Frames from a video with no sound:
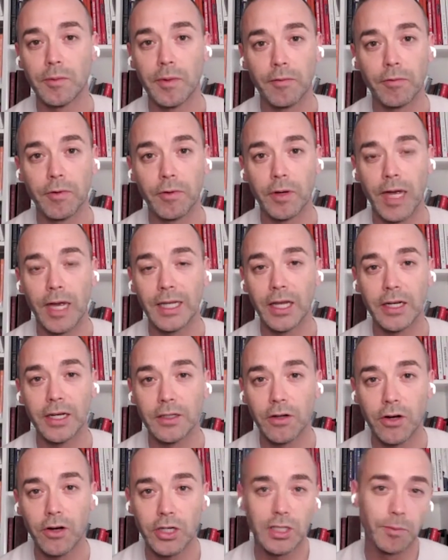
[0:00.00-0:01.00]
Every headline
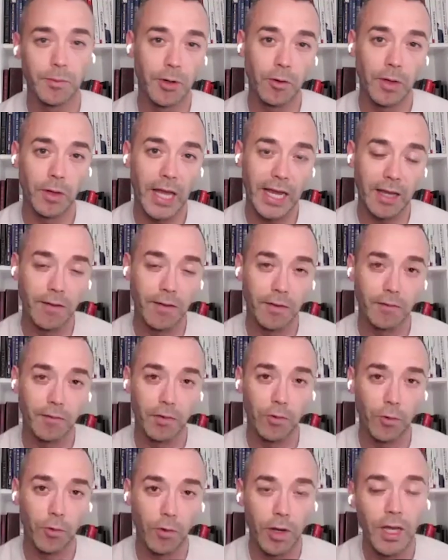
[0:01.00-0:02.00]
talks about lack of
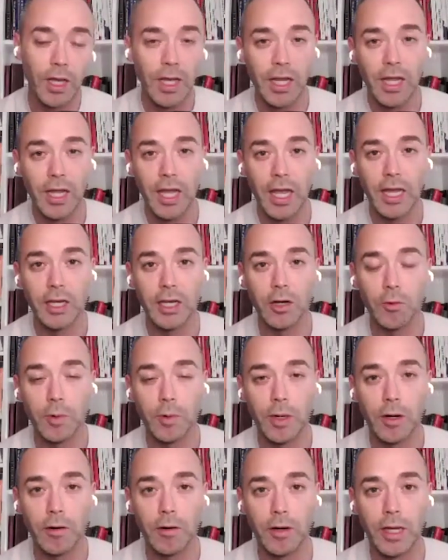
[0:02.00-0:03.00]
inventory, and here we
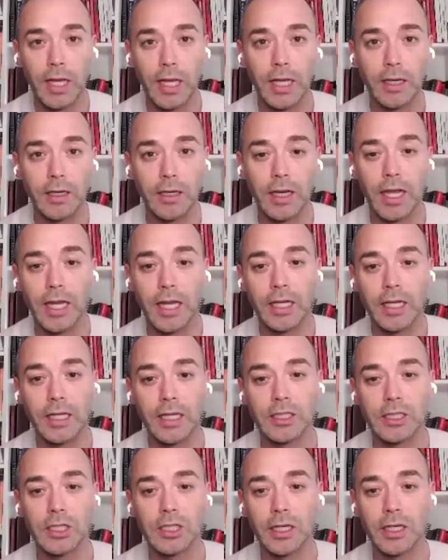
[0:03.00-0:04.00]
are again, and
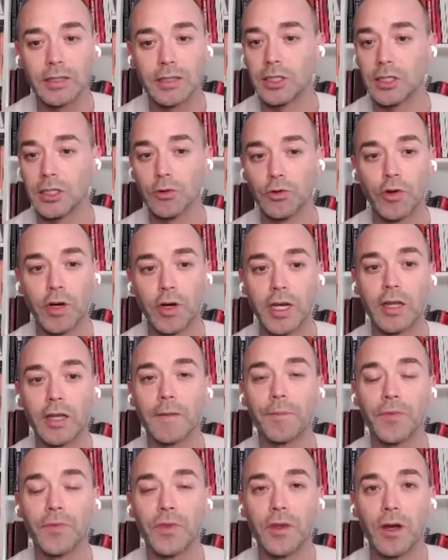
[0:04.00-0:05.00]
it's still trending
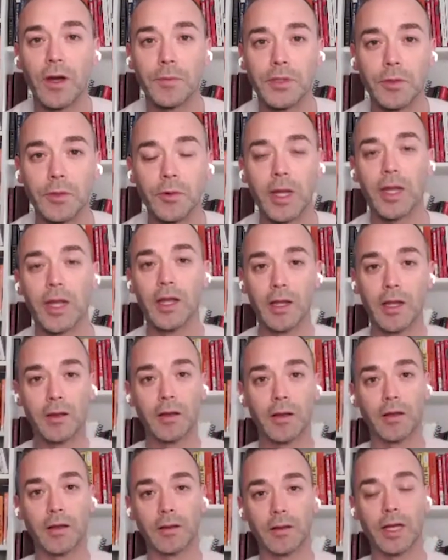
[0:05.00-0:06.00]
the opposite way.
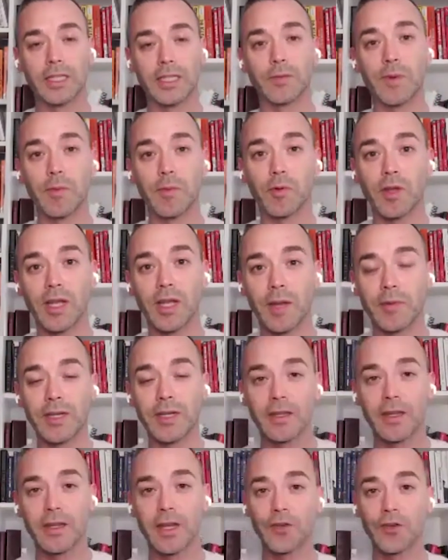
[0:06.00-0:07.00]
Lots of people can come into
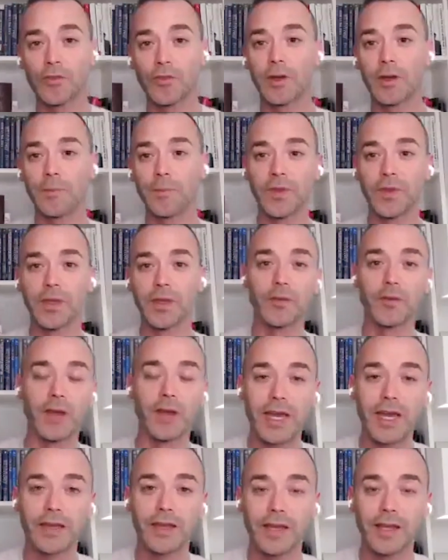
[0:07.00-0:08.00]
the country. The other
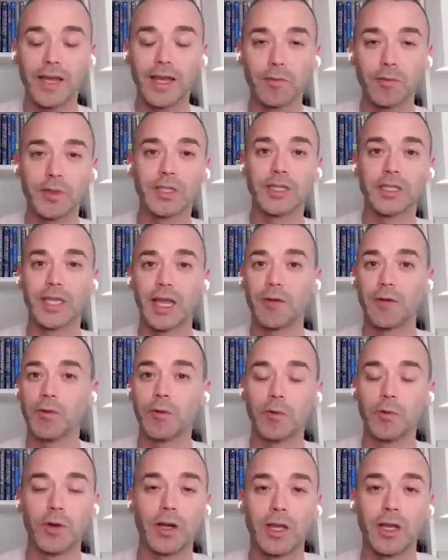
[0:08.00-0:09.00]
hand of the government saying, "Well,
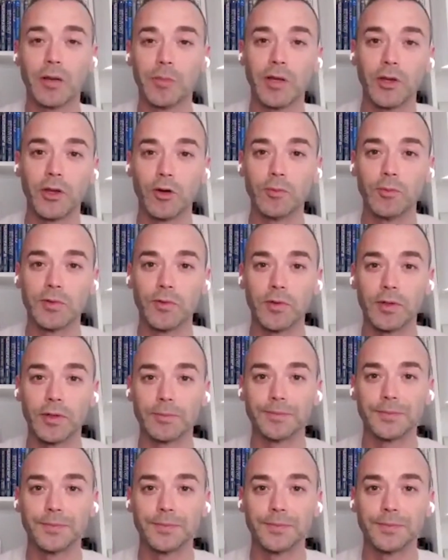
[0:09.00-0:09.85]
we're not going to build homes for them."